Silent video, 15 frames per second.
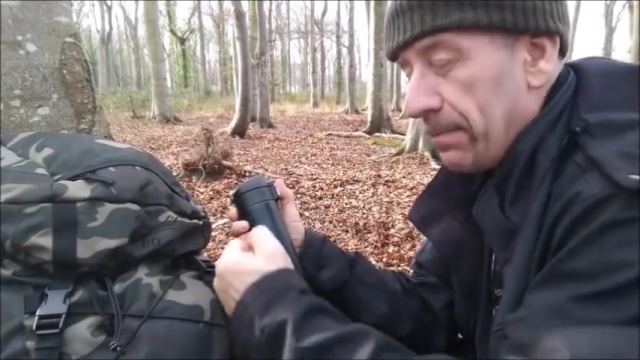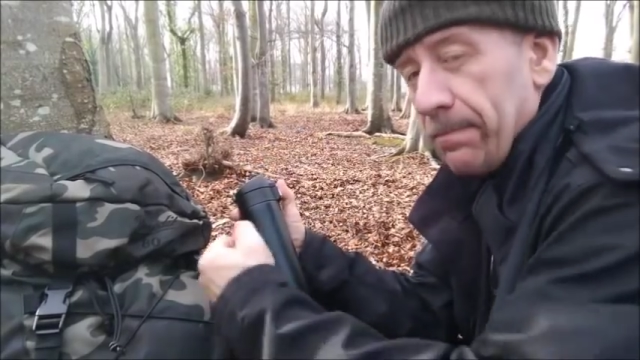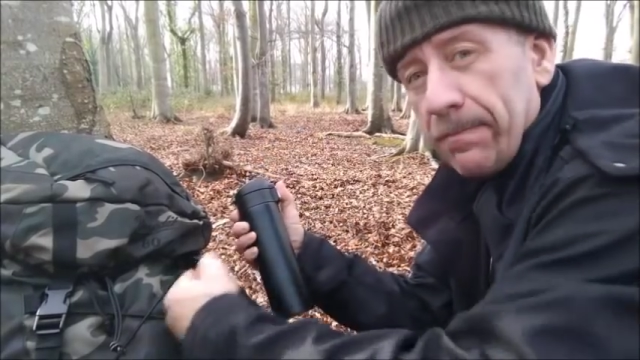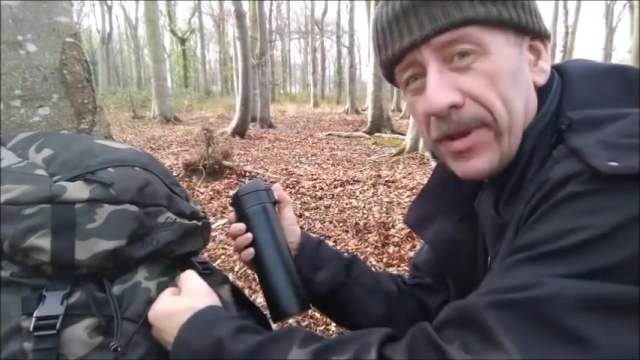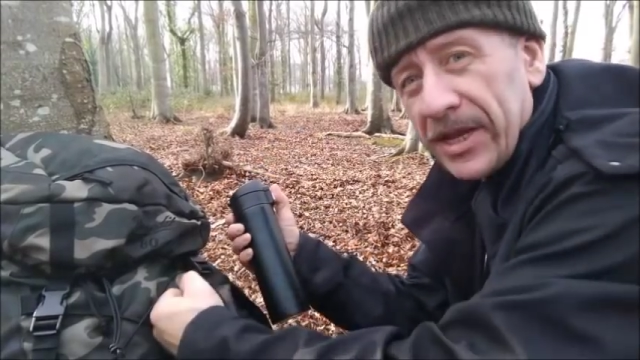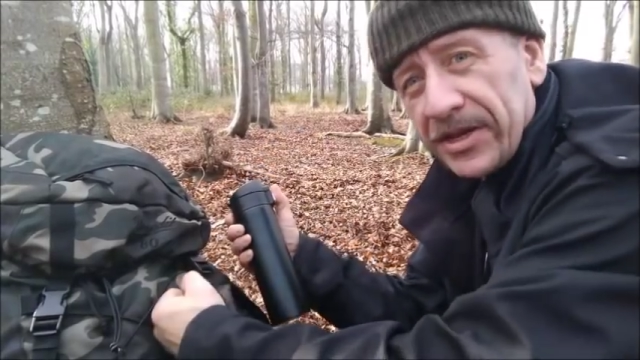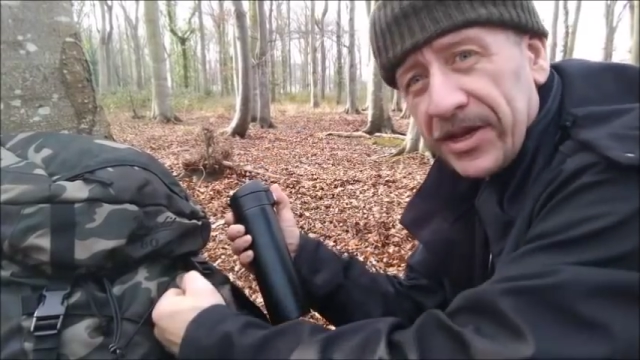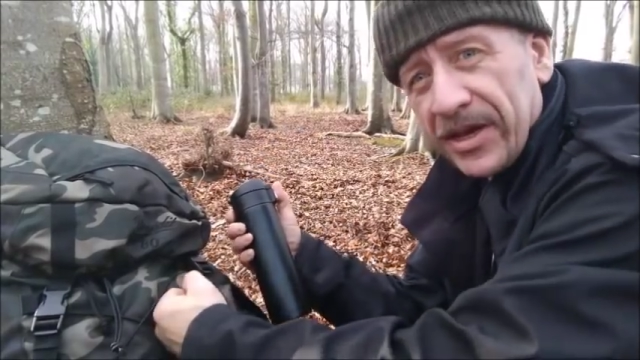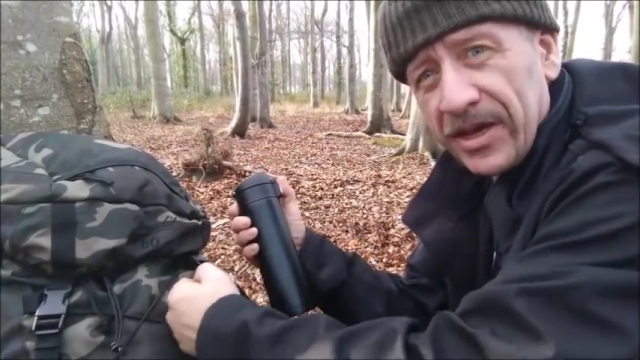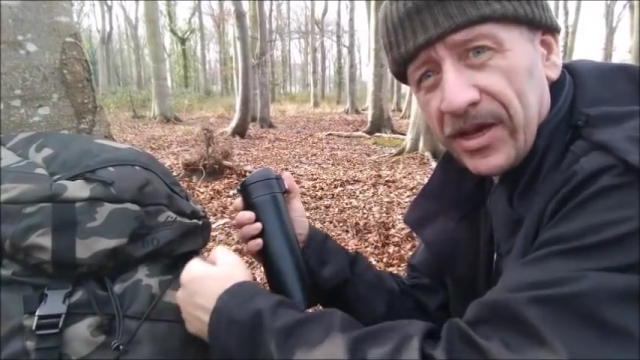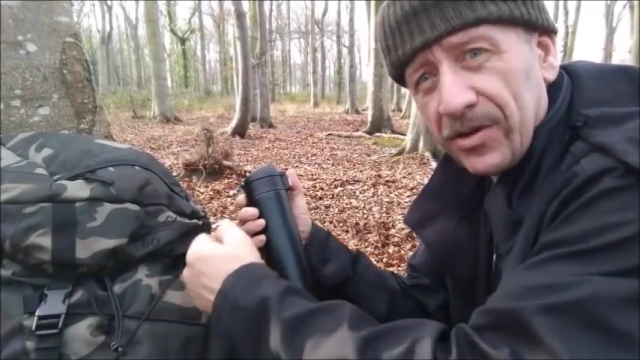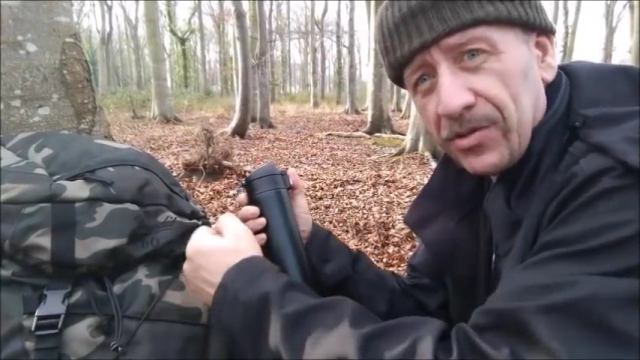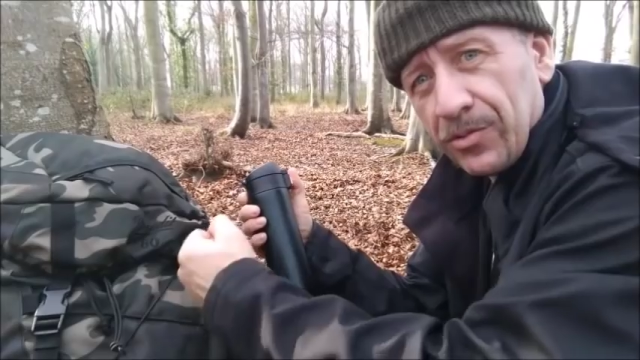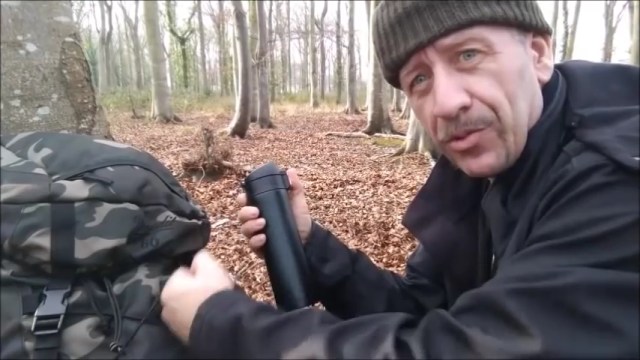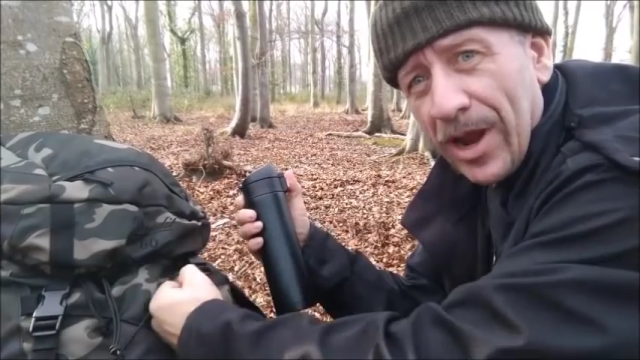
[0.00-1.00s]

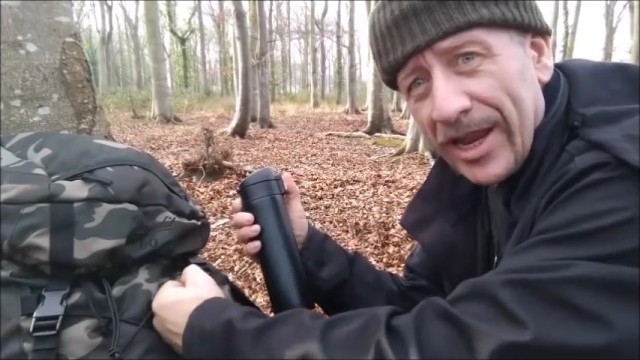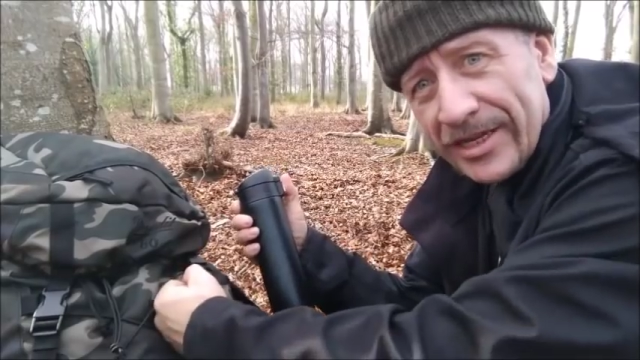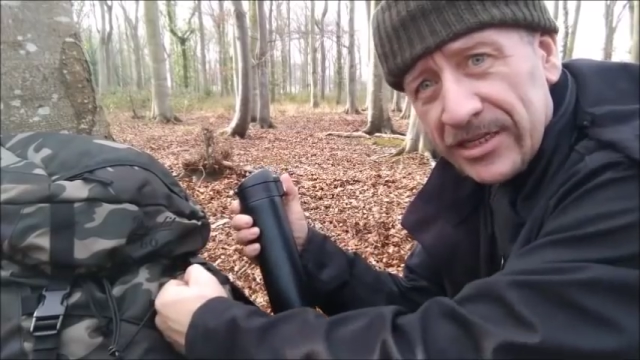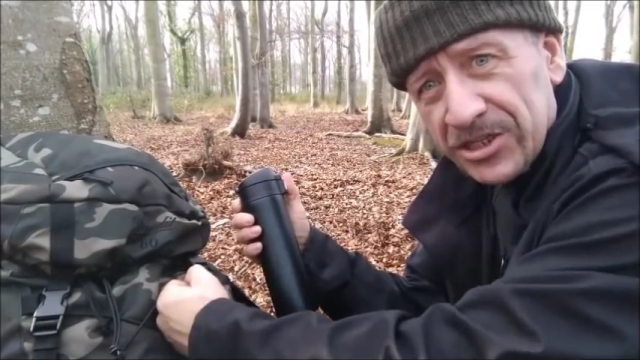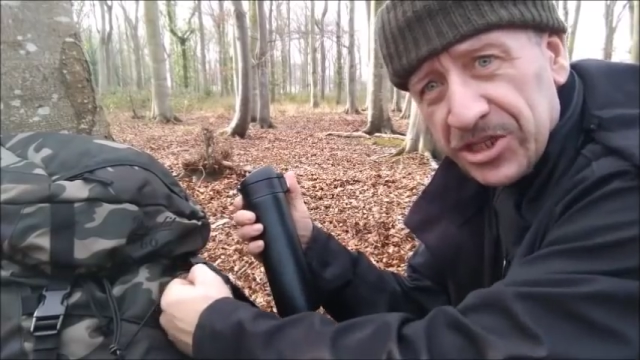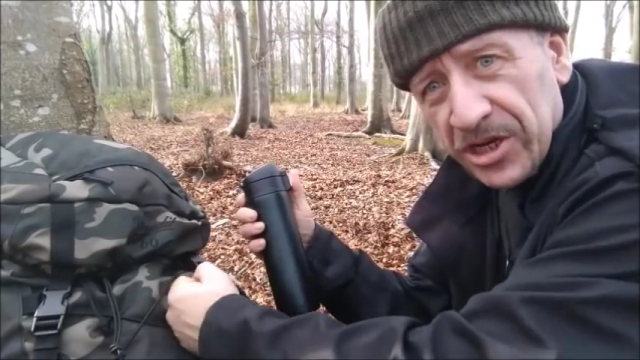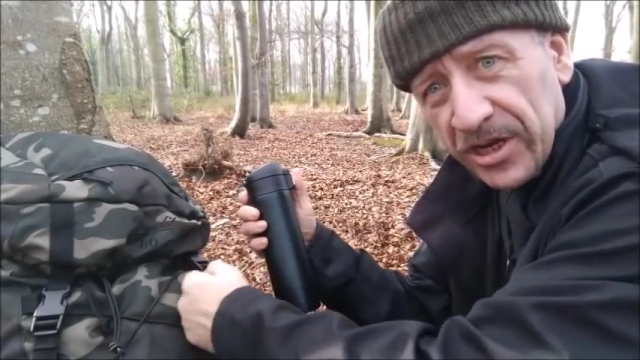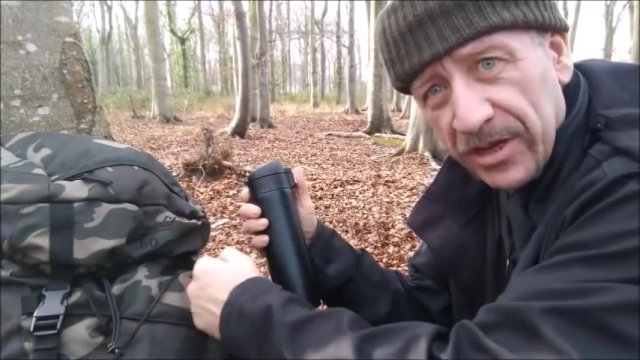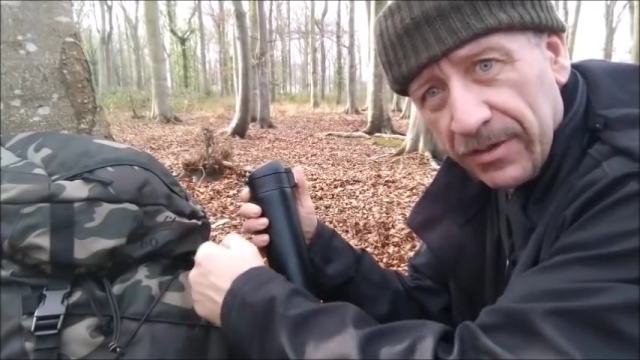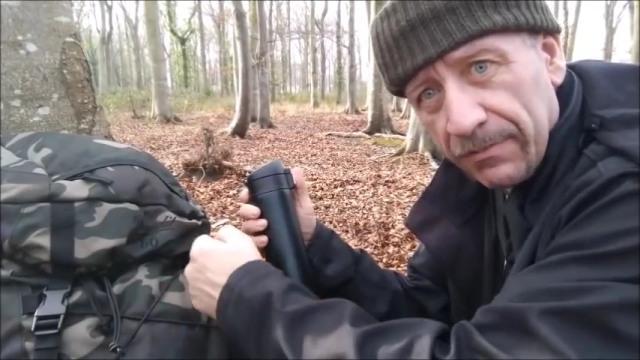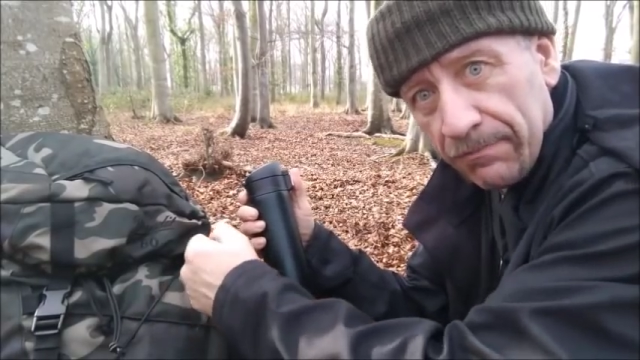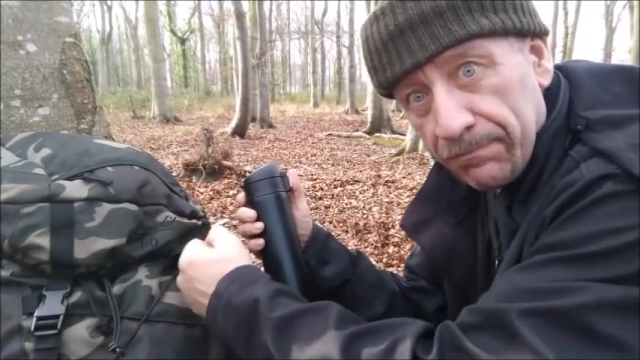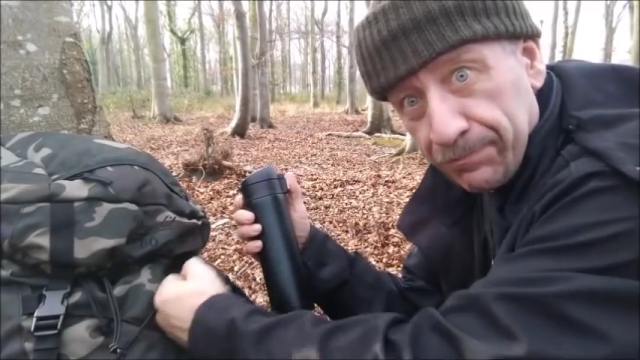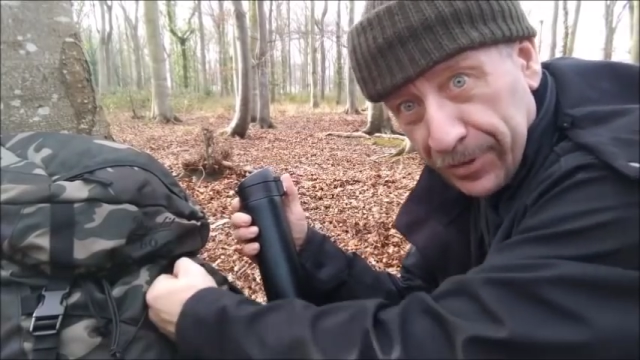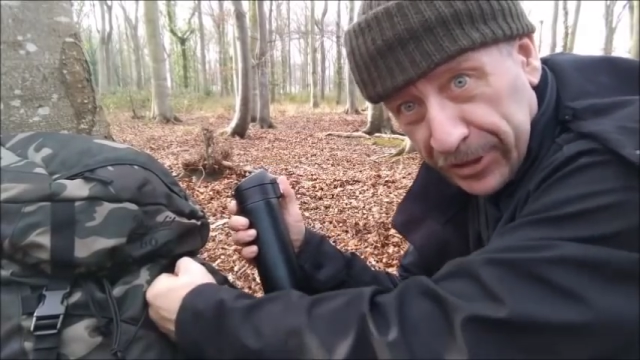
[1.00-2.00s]
mid-range
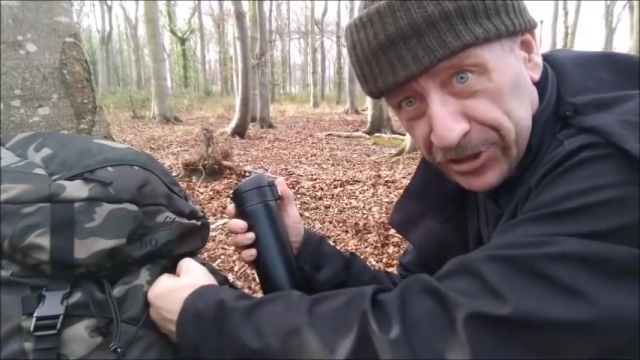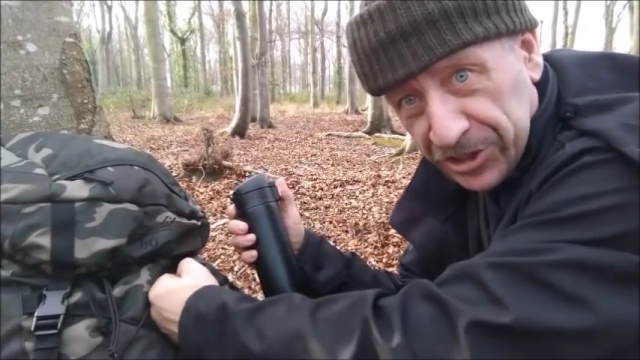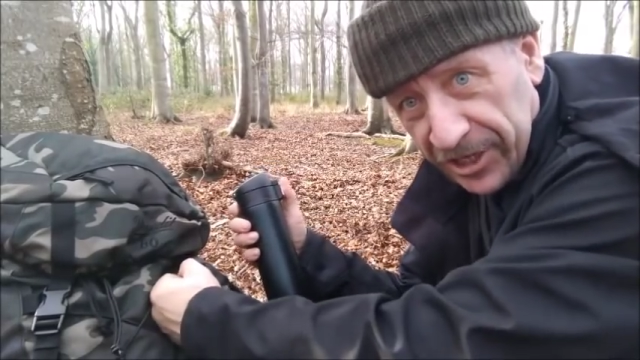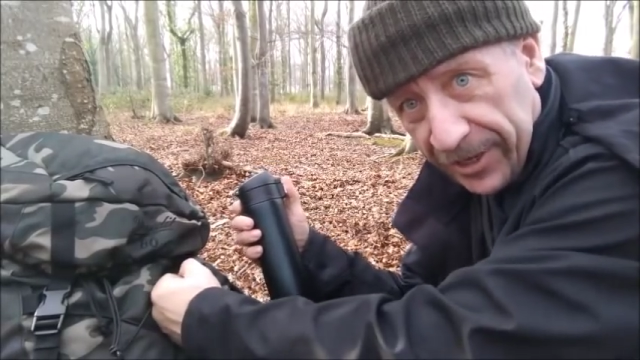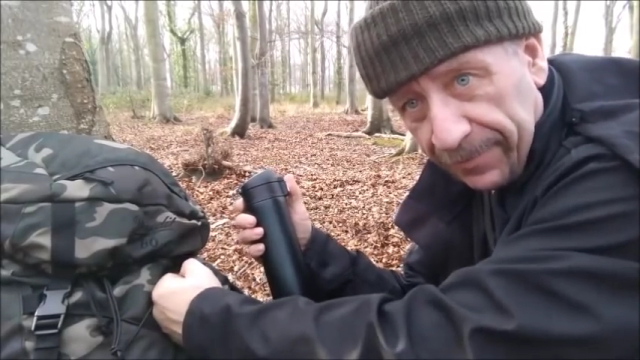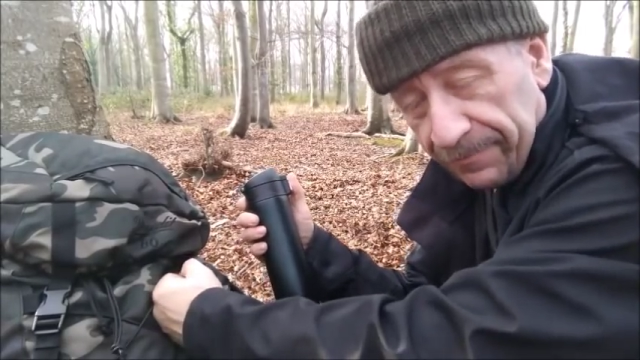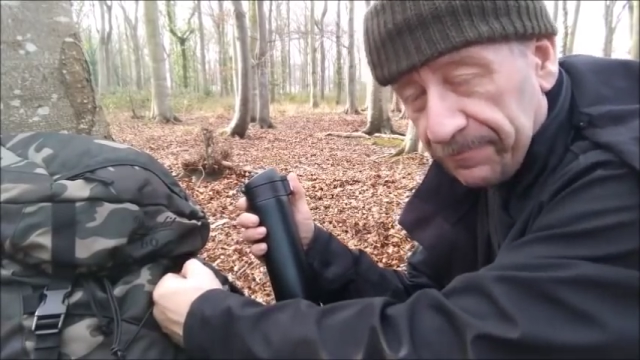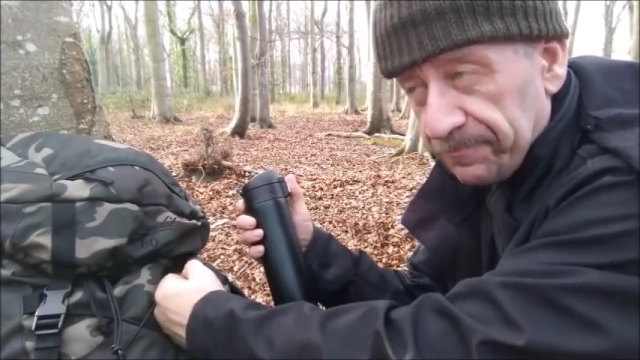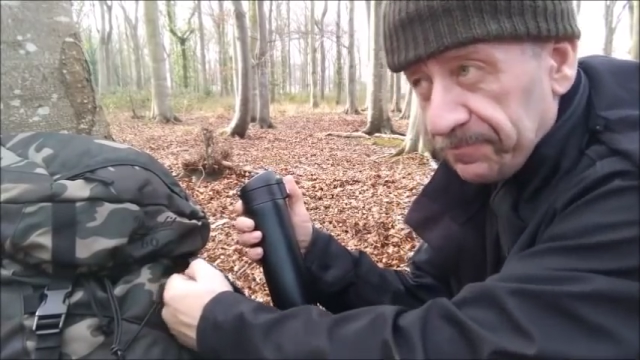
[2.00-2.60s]
budget.